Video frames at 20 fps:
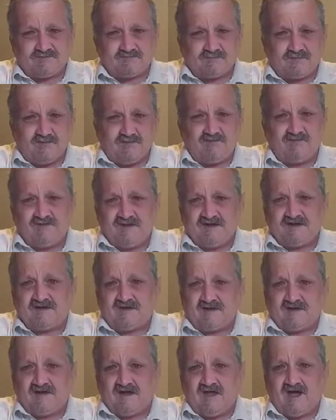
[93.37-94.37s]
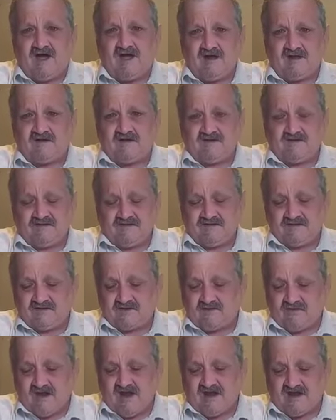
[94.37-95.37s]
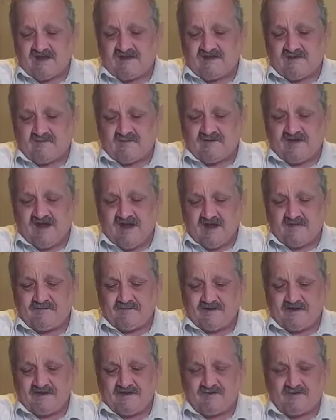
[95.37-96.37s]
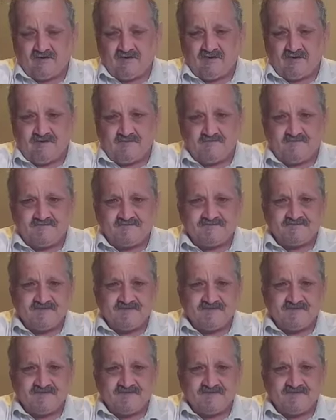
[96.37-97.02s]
prevent a lot of the cracking that would happen later on.